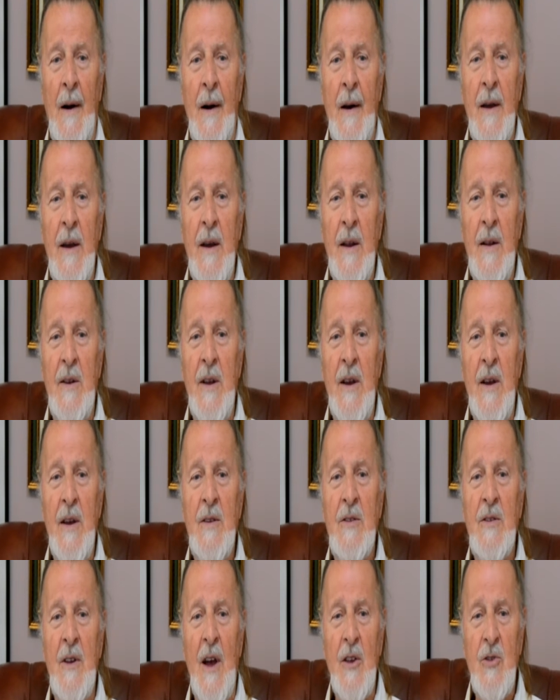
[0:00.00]
It
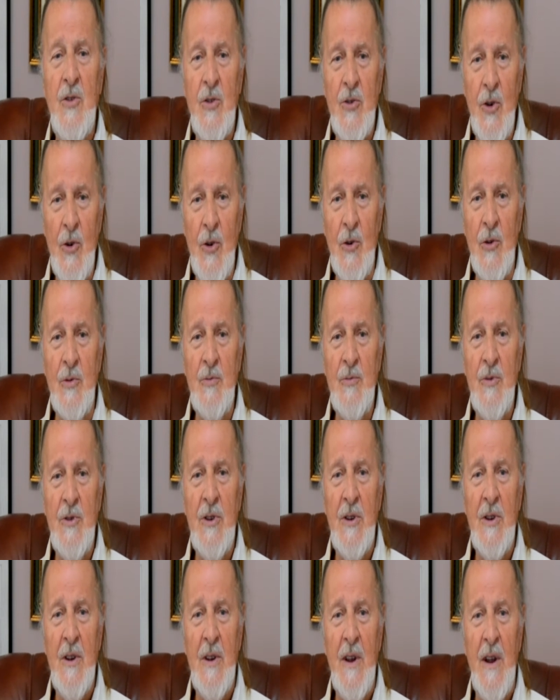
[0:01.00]
is
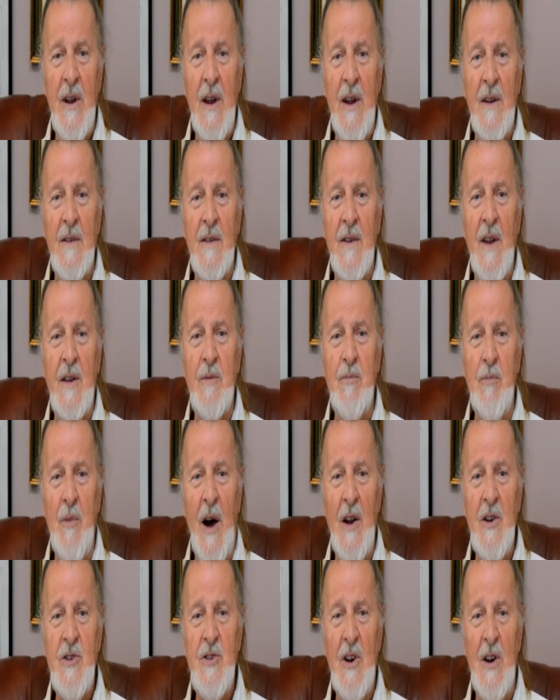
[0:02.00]
assumed that
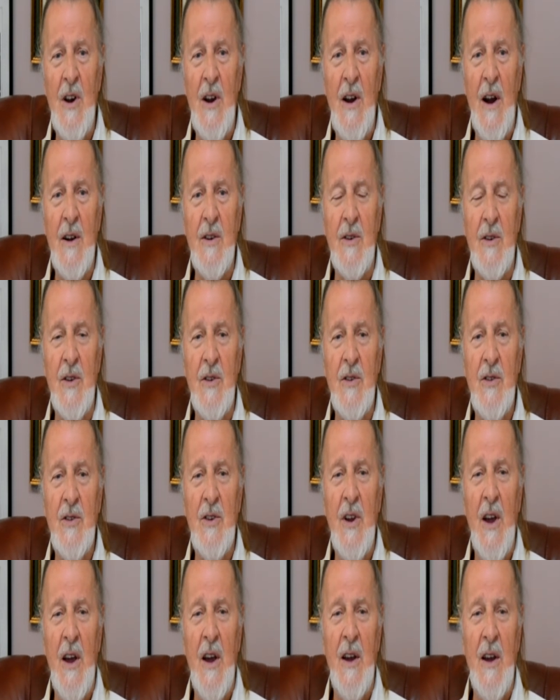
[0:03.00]
martial artists
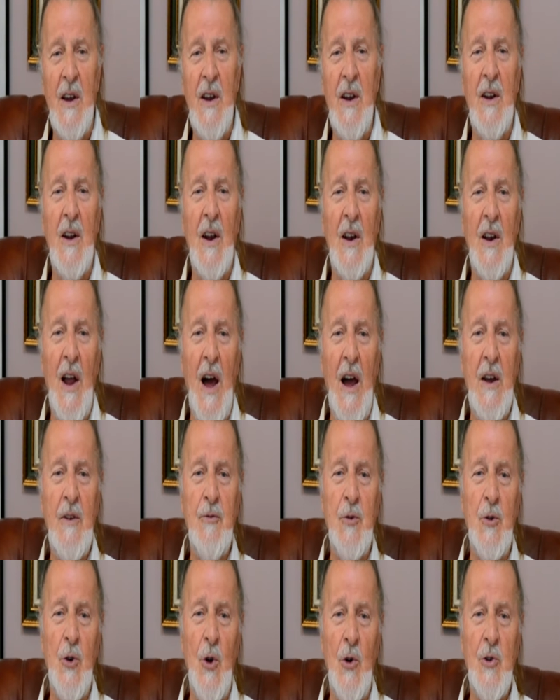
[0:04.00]
in a
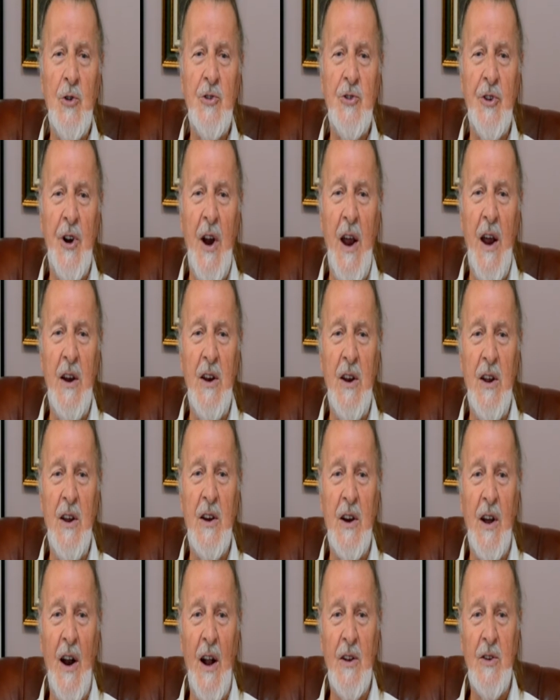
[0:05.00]
lifelong training
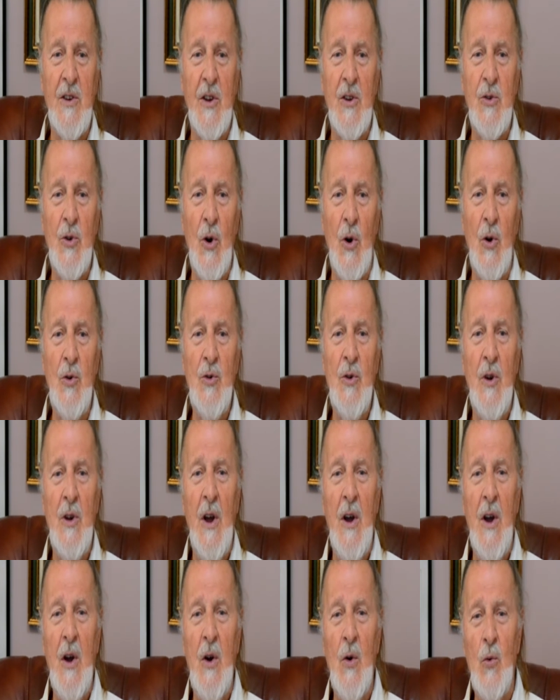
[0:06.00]
karate do
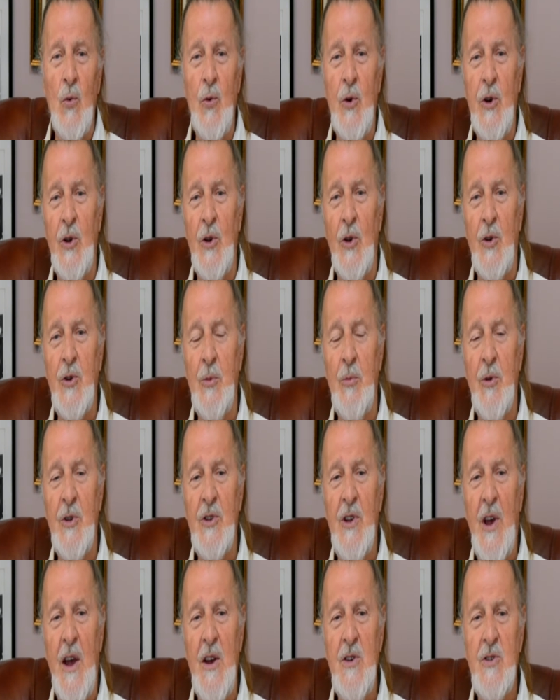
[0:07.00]
with
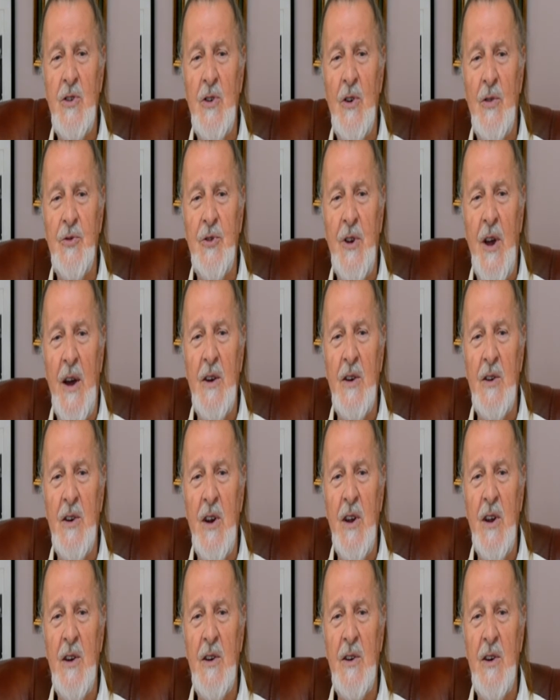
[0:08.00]
automation of
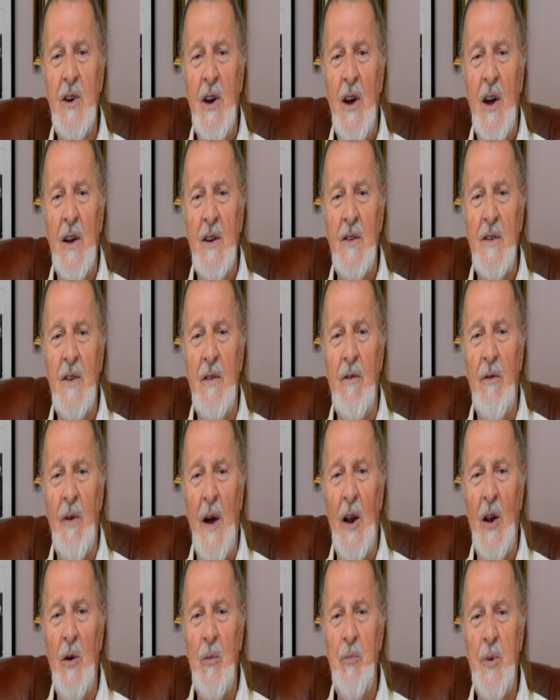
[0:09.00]
technique
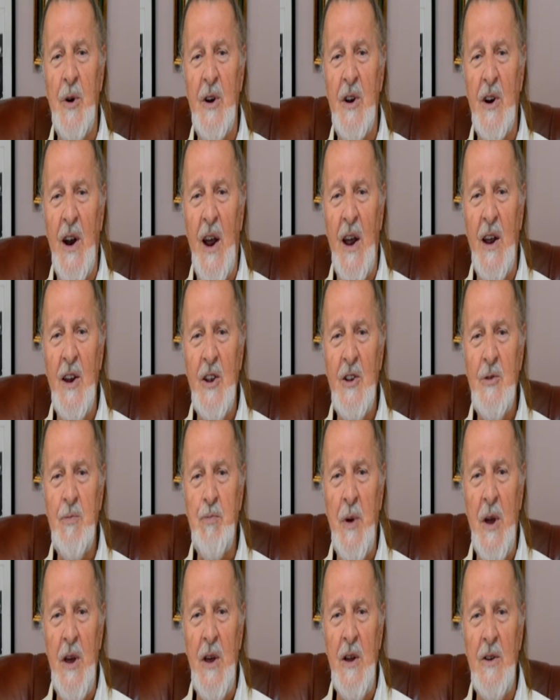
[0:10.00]
develop greater
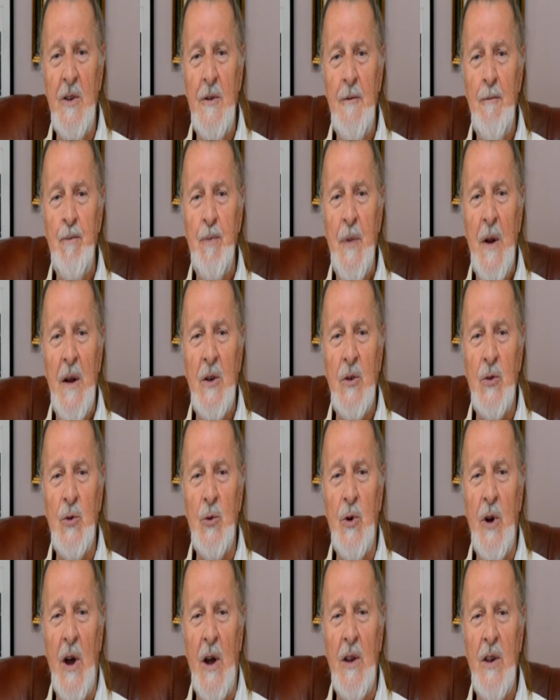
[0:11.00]
speed
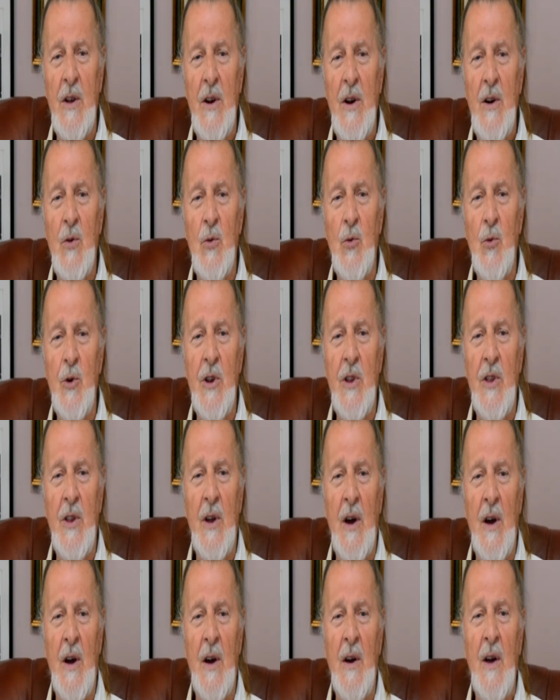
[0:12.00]
together with
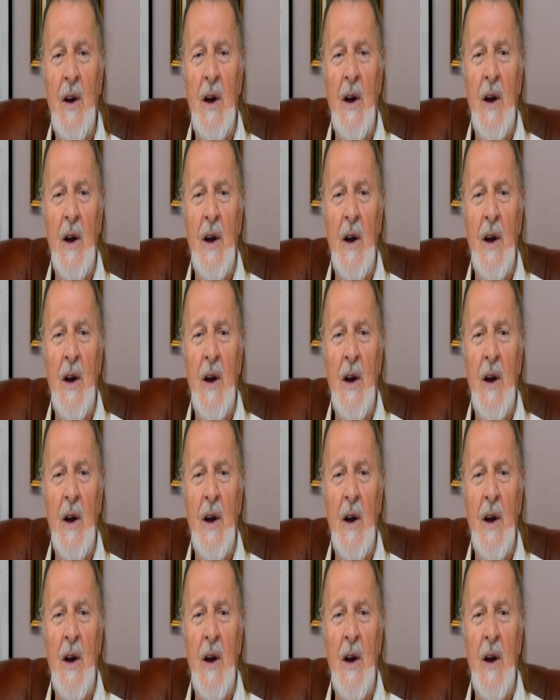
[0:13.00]
the